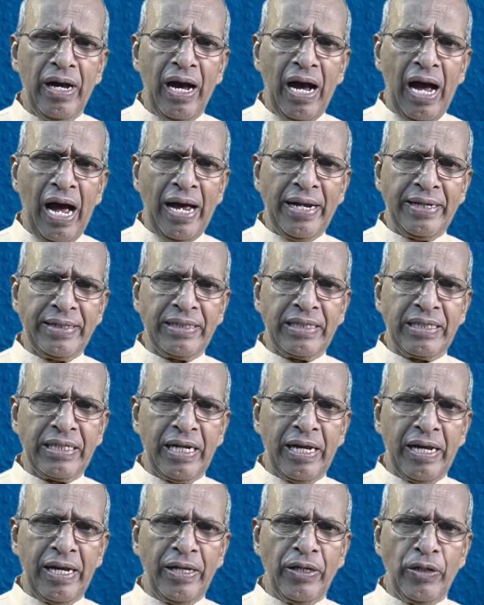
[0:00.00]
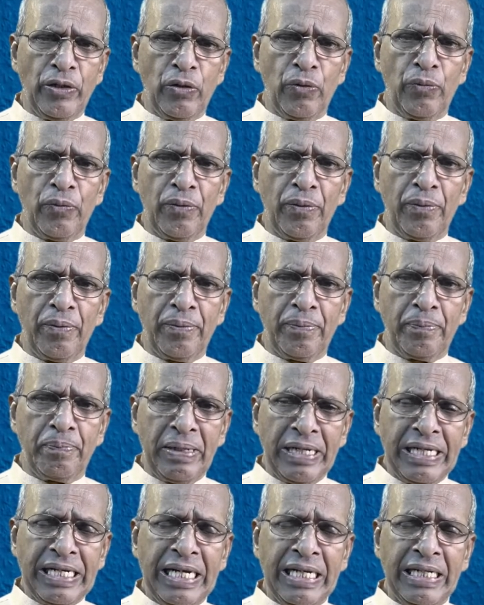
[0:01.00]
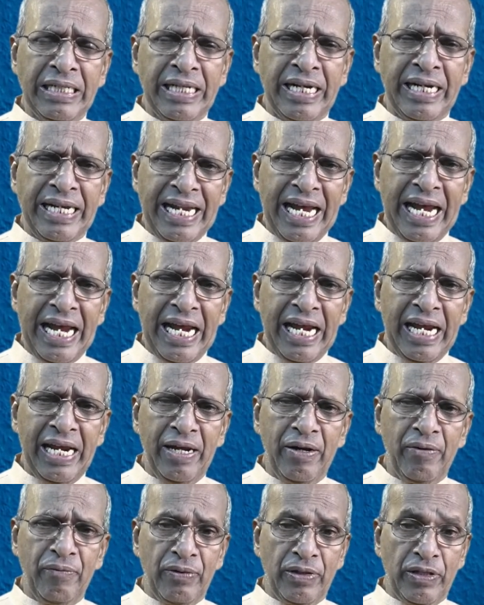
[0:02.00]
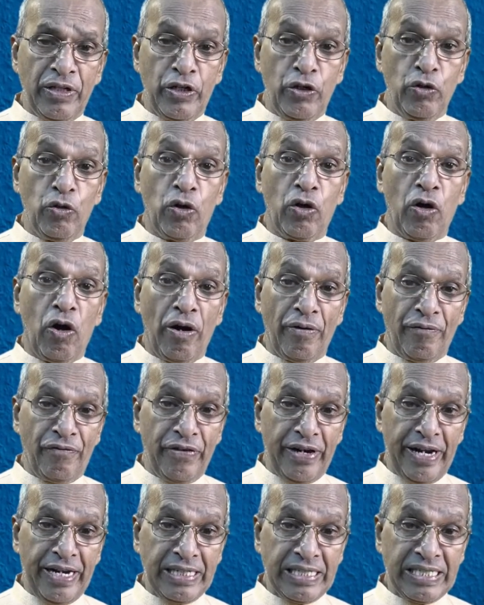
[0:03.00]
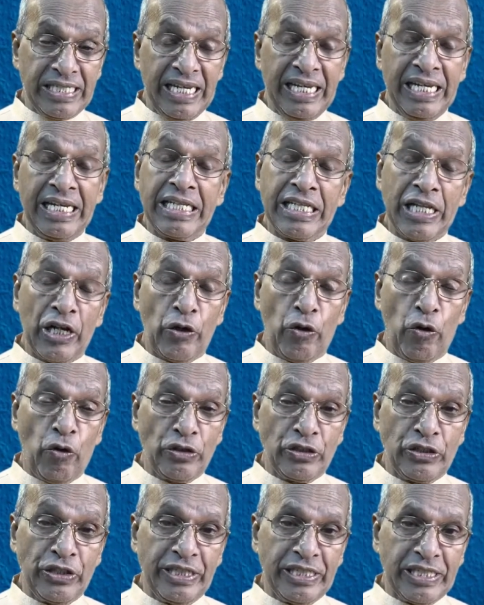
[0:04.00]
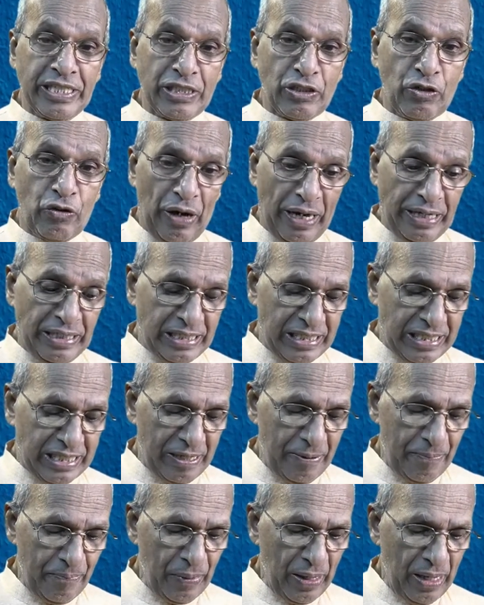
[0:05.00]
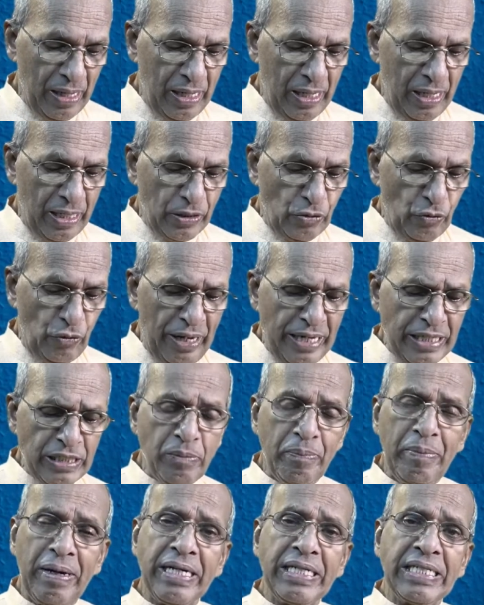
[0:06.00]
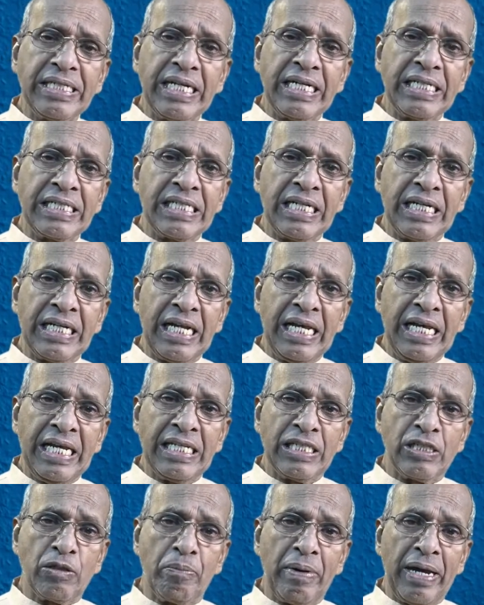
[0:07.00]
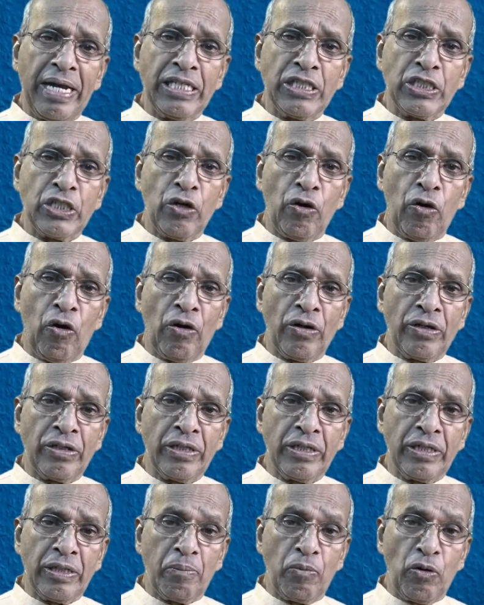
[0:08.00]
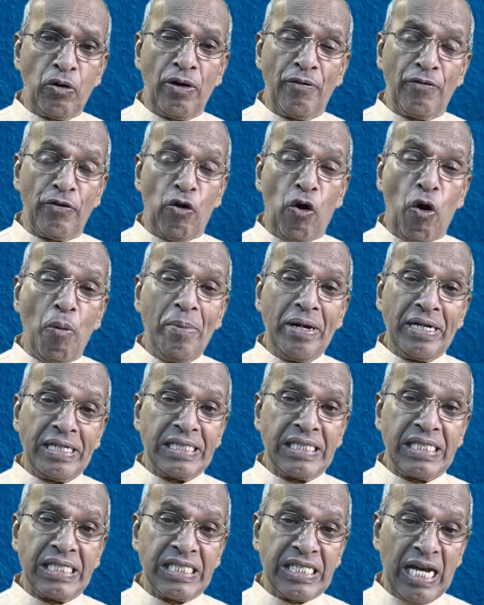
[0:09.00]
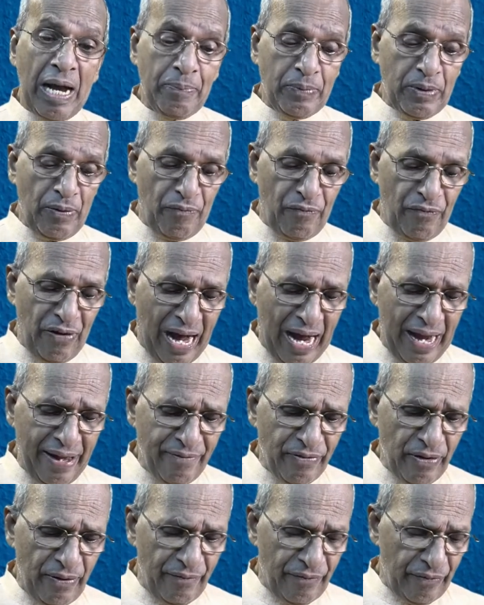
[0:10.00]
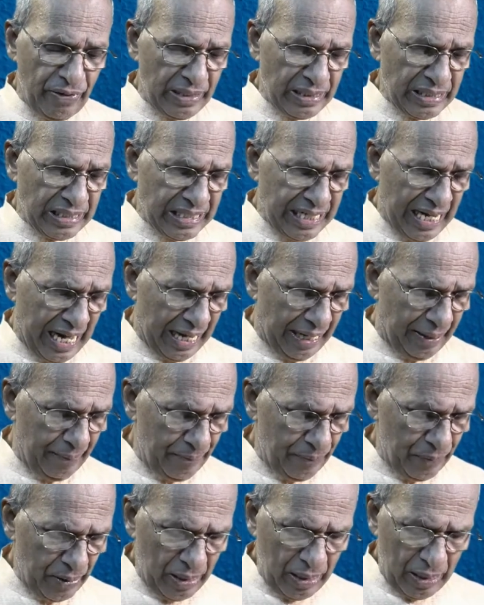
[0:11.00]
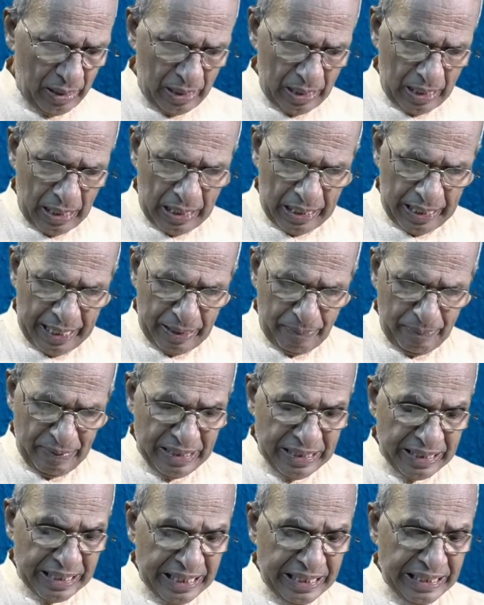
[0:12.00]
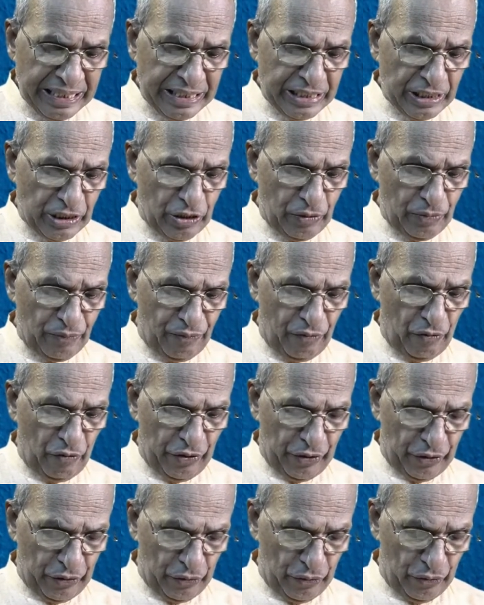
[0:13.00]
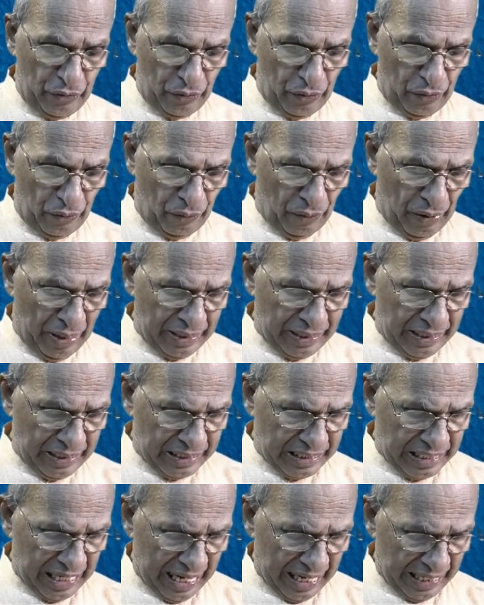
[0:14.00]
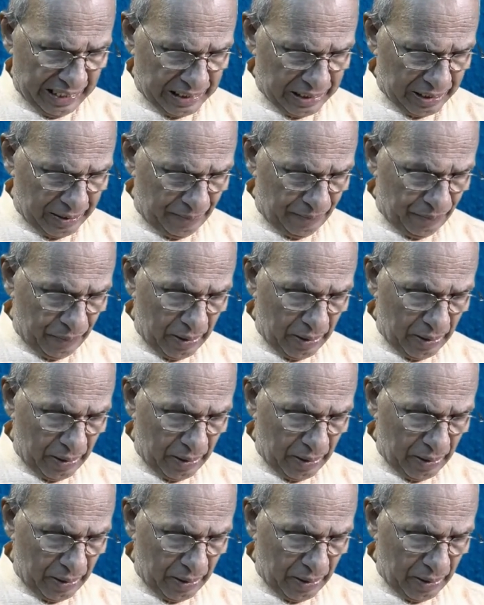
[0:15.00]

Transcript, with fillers: and uh, you begin the day with the new confidence in the Lord Jesus Christ. Today's meditation is based on the book of Romans chapter 5 verse 10. Let me read it for you what it says.